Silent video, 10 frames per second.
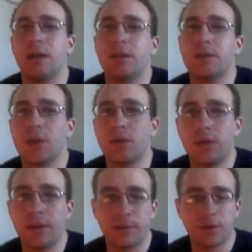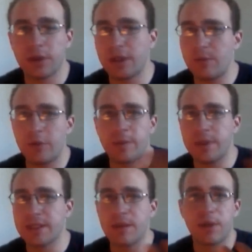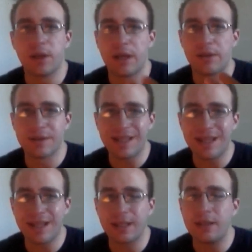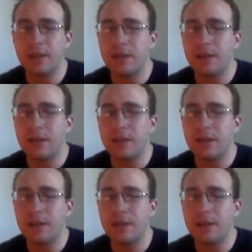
so the jerky movements can be on either side.